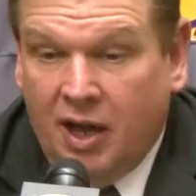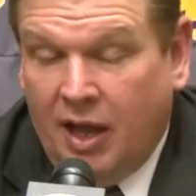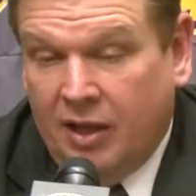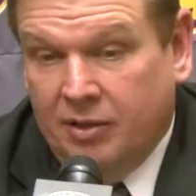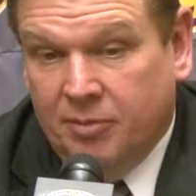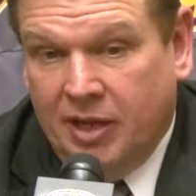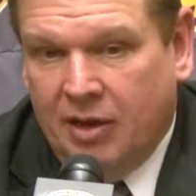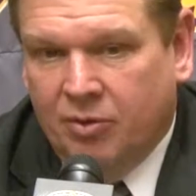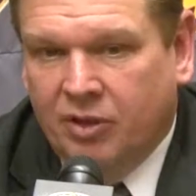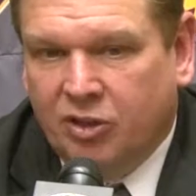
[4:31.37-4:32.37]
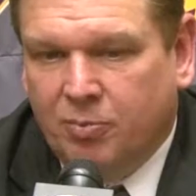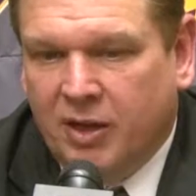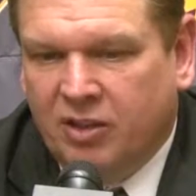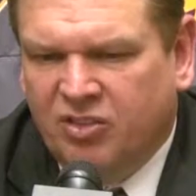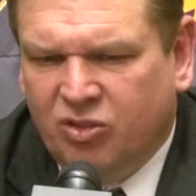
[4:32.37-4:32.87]
I really
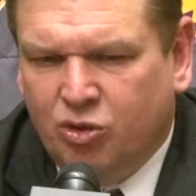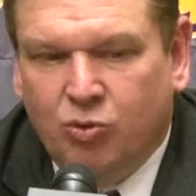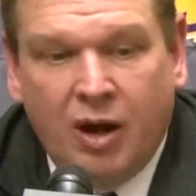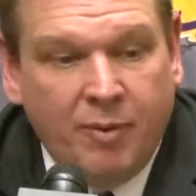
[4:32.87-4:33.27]
expect us to shoot around.